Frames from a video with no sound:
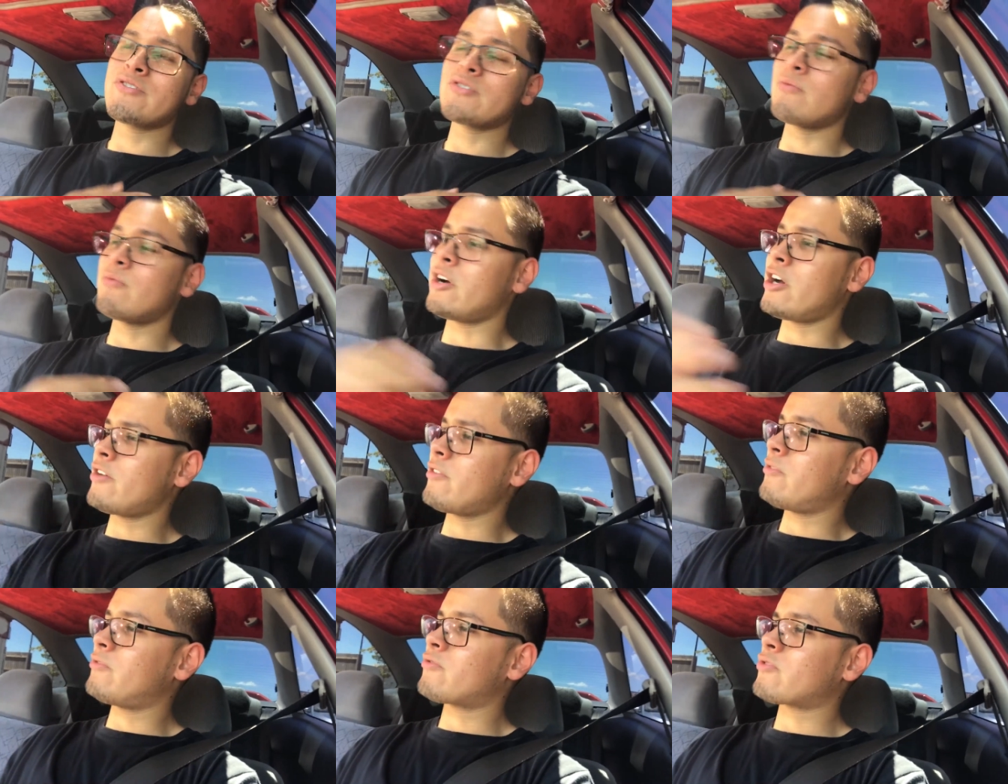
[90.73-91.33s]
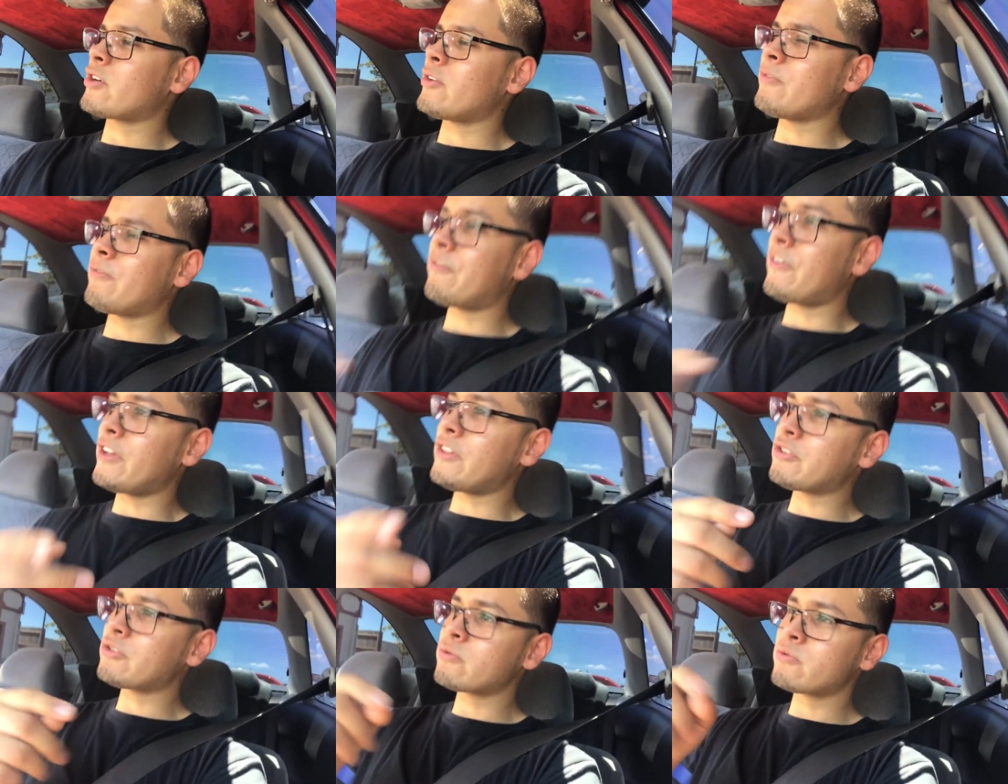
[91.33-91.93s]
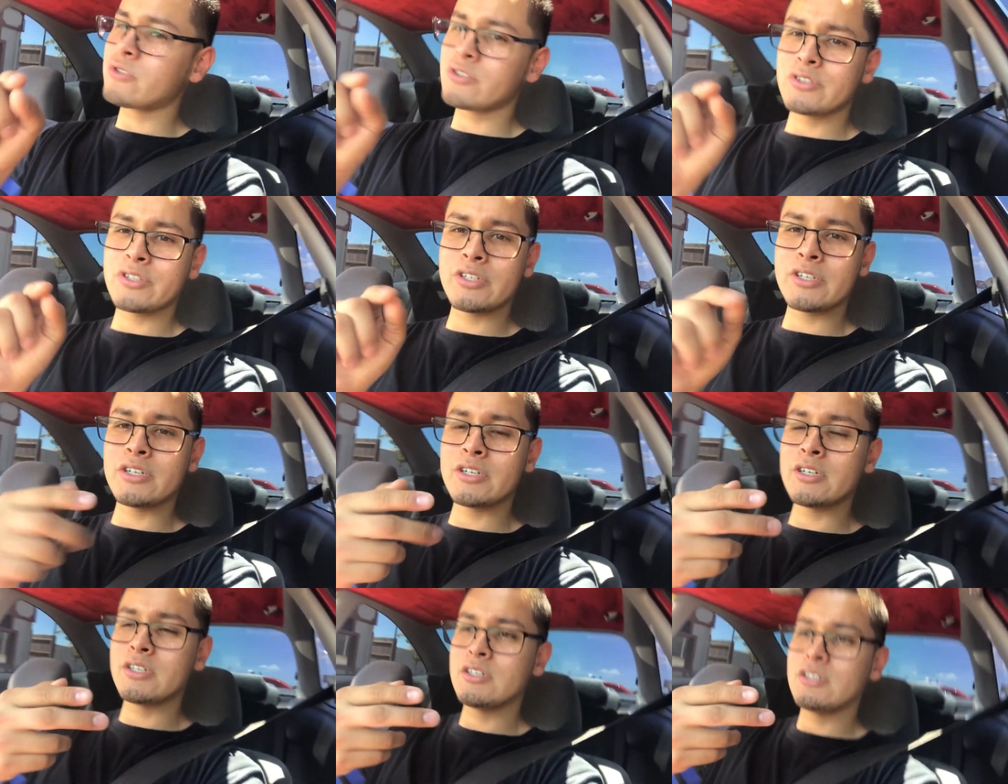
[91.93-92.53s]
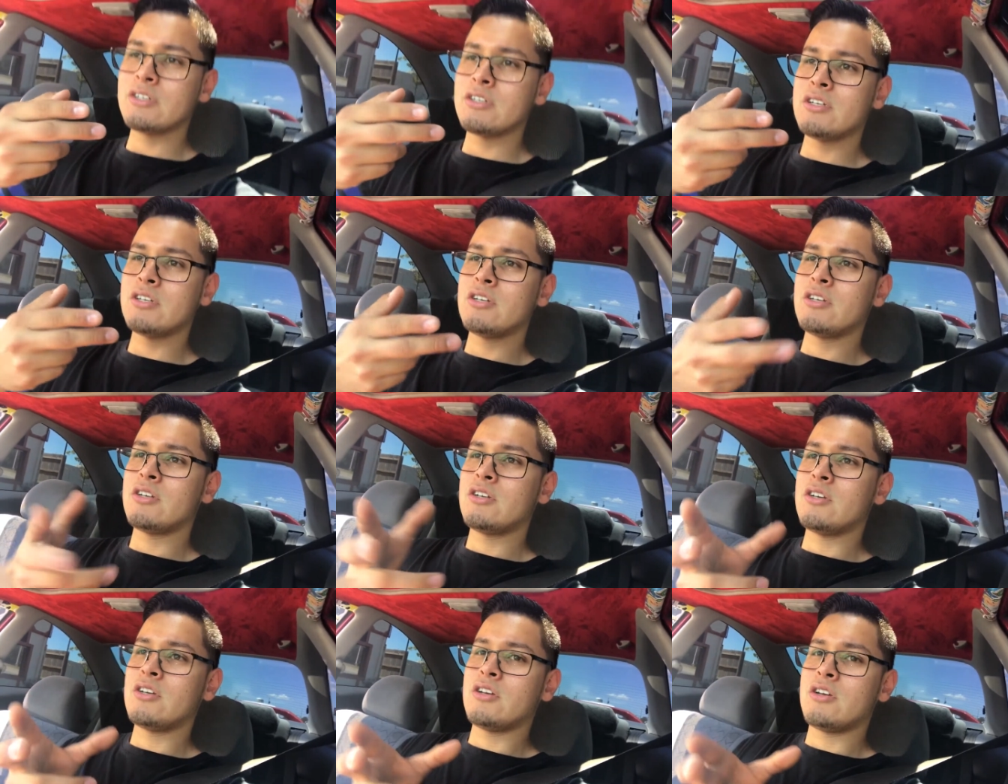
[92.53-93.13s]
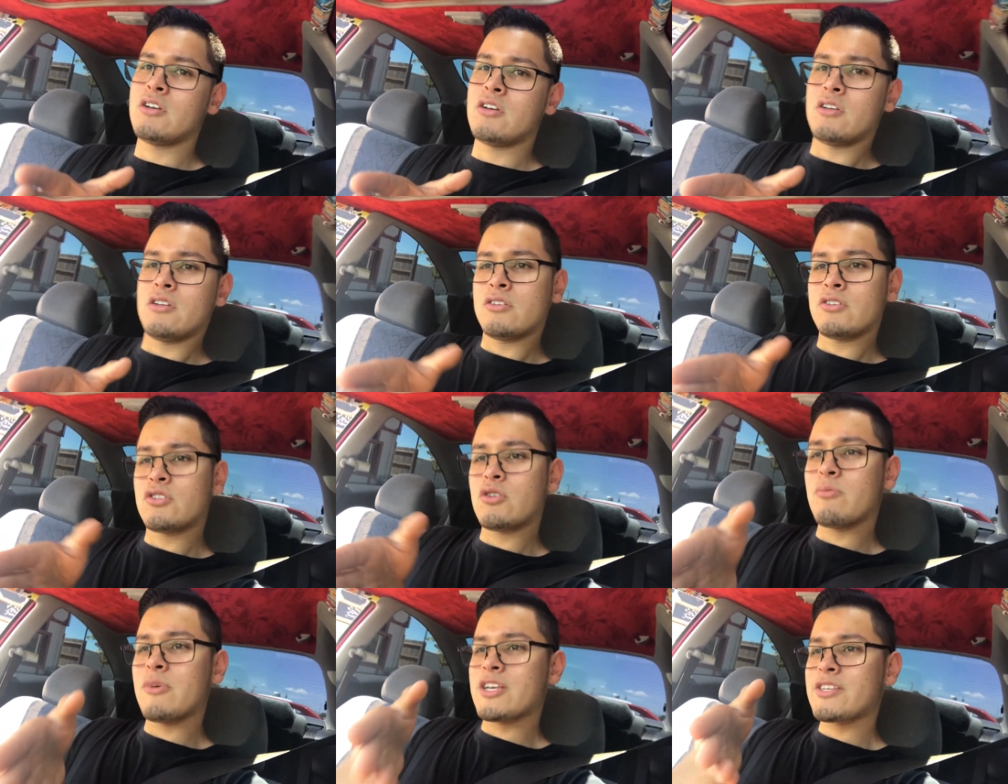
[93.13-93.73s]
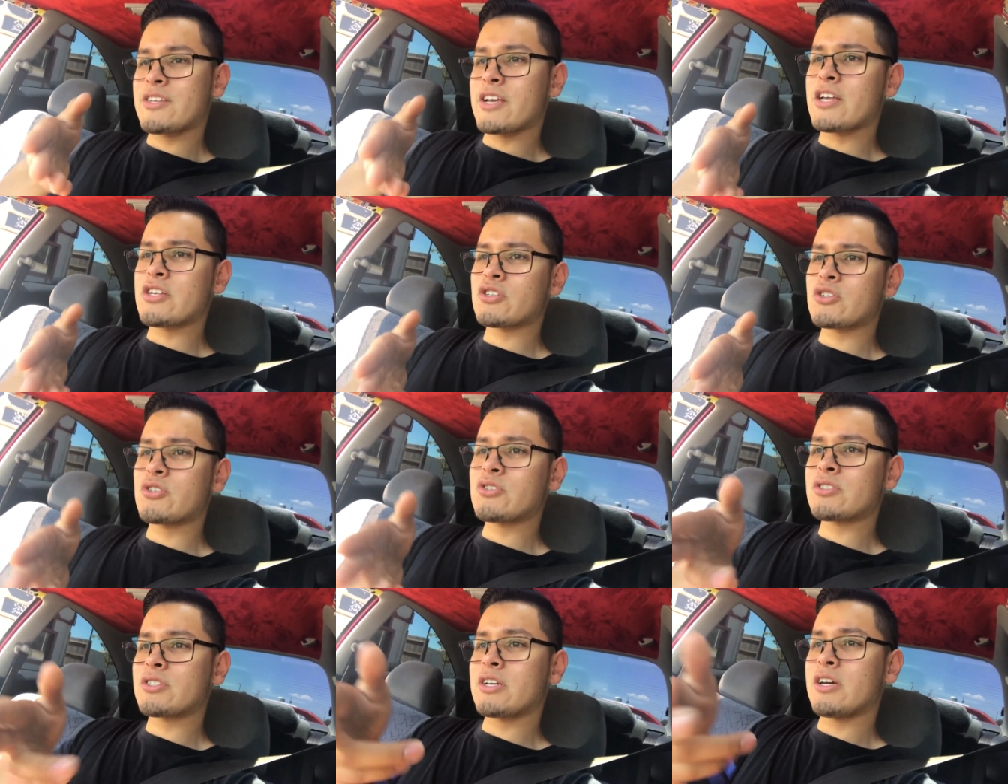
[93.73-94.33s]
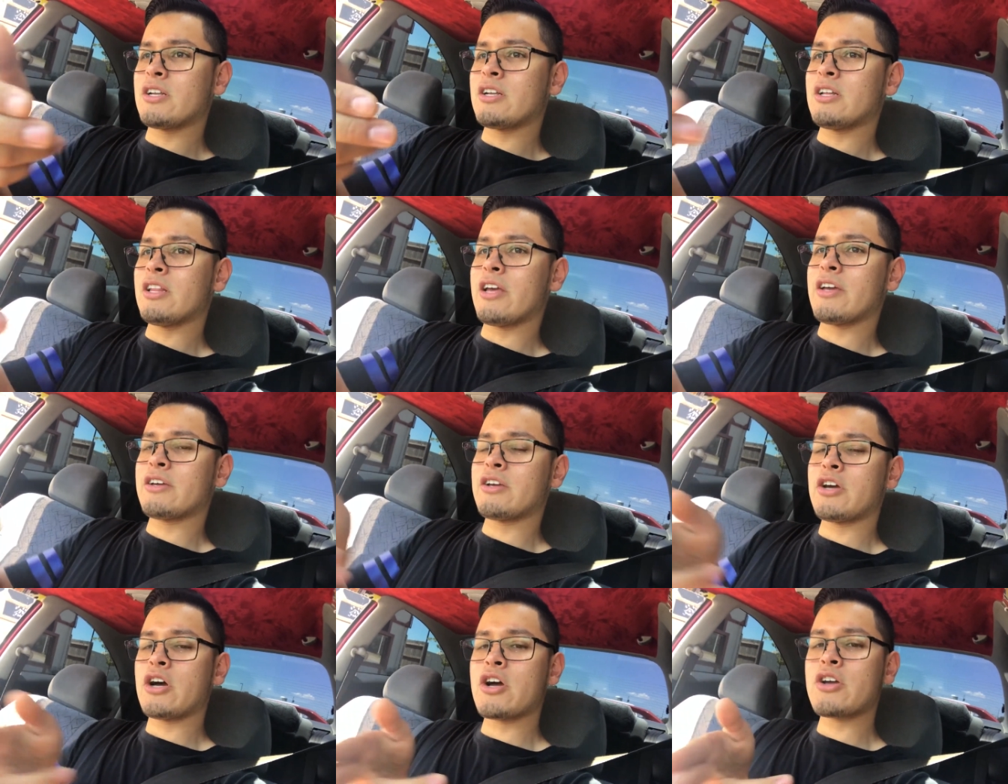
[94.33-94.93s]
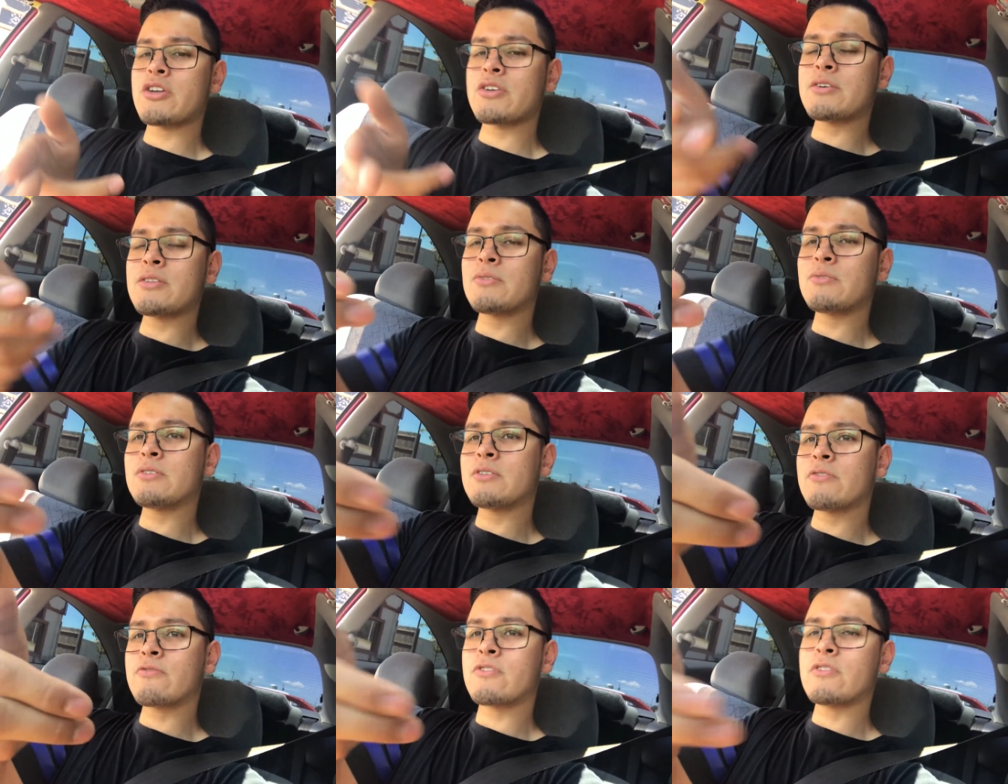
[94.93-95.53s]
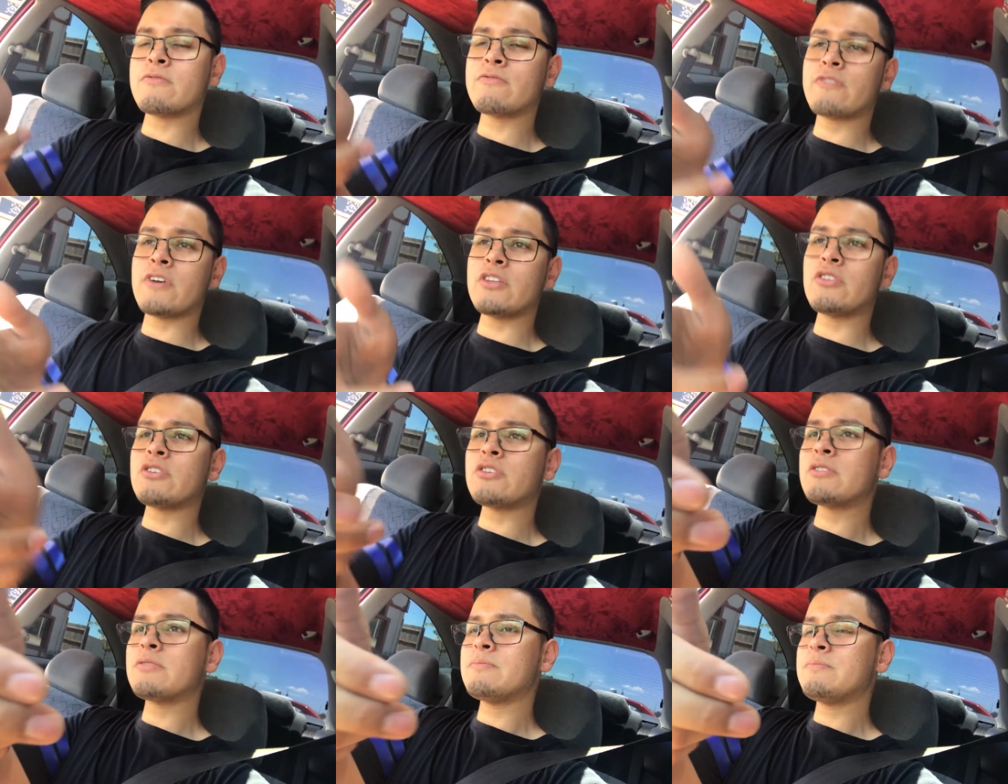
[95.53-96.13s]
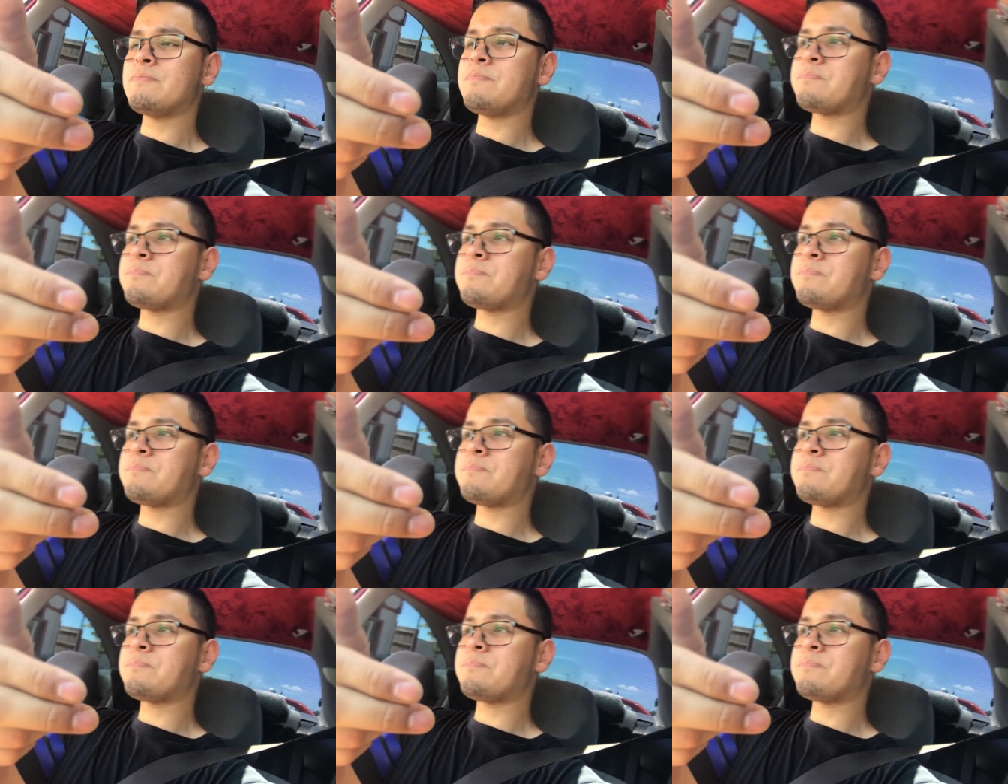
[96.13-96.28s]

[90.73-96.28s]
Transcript: So my front fender was the, so my side skirt's kind of like hug into the front fender,